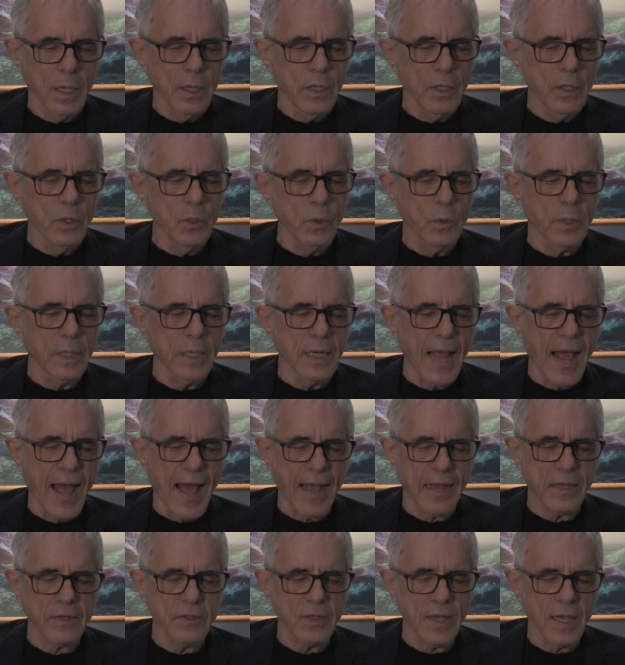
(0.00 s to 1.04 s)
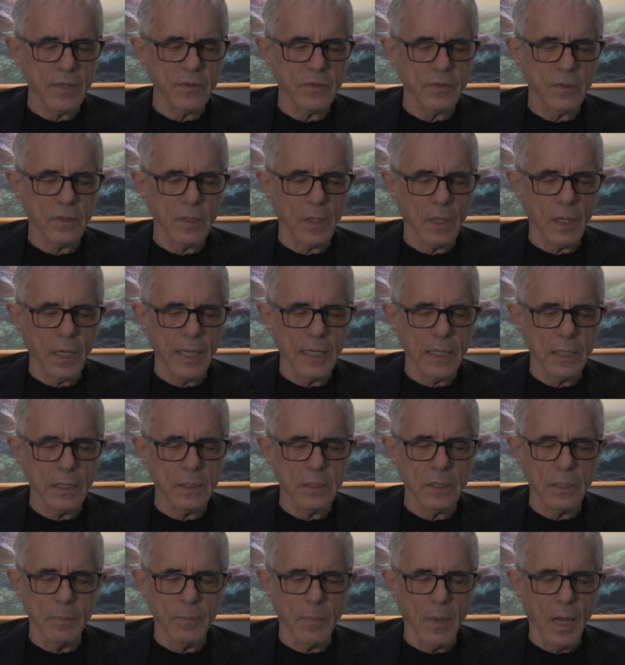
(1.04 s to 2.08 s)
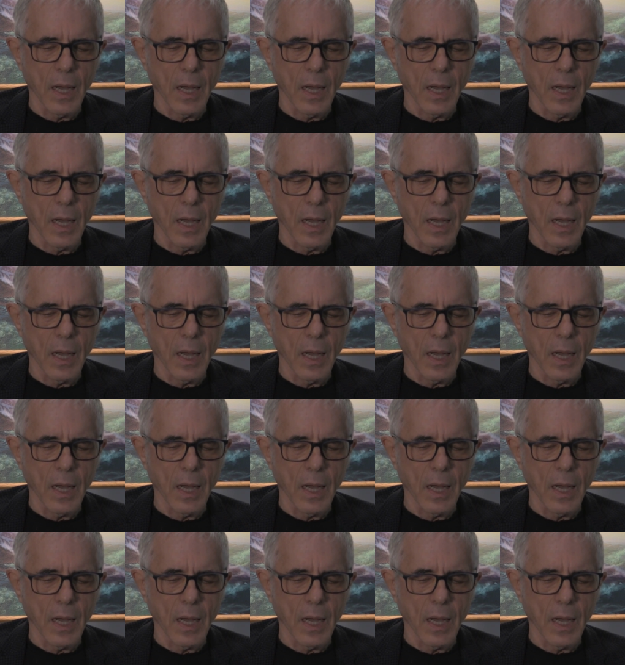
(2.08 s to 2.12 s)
You can access the link to